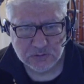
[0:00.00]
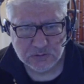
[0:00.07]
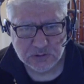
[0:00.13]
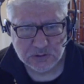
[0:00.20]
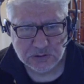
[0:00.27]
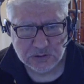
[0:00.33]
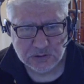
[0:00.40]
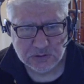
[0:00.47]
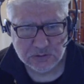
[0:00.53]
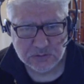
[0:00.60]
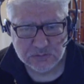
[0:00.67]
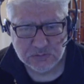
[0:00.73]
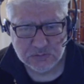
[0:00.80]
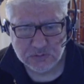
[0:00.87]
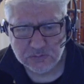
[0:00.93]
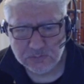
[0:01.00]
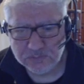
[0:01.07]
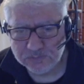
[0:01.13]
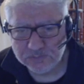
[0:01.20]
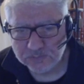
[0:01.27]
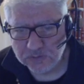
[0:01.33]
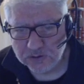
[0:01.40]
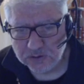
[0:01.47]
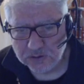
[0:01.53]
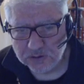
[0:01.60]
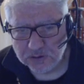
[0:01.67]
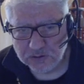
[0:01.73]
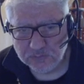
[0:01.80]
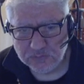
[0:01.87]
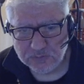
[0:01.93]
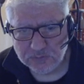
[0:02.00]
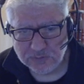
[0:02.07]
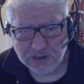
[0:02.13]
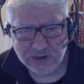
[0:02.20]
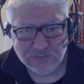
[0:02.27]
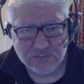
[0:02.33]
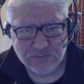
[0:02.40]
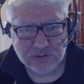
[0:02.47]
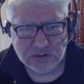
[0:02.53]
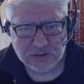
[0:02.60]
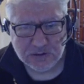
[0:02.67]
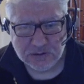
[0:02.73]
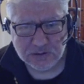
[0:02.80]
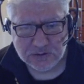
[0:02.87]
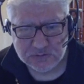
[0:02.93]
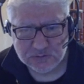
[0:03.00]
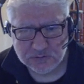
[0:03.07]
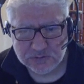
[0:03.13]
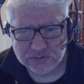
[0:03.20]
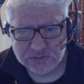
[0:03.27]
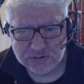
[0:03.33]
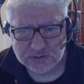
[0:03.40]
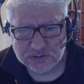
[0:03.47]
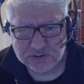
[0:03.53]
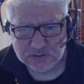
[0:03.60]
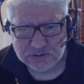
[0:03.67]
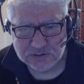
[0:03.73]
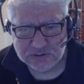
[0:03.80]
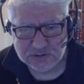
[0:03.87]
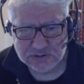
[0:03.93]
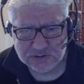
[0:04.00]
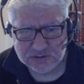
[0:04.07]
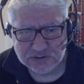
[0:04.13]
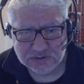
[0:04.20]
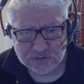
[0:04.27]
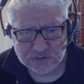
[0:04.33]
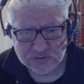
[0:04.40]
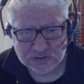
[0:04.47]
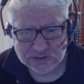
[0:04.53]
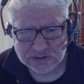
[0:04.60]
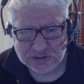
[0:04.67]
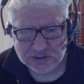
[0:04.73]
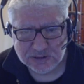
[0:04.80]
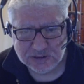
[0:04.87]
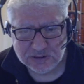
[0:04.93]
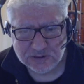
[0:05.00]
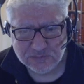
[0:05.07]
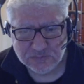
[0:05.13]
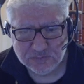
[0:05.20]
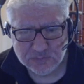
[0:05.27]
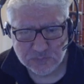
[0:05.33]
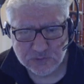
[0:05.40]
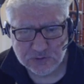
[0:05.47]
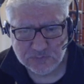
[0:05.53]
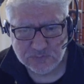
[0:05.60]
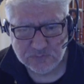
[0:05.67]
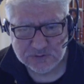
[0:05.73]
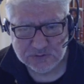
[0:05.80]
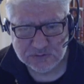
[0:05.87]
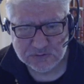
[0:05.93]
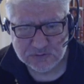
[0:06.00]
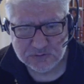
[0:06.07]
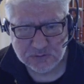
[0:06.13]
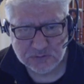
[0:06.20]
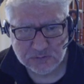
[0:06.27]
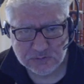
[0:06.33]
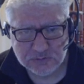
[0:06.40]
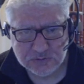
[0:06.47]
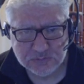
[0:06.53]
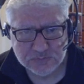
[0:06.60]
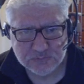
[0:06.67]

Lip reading: Delete all, no. We don't have any, so it doesn't need to delete anything from previous installs.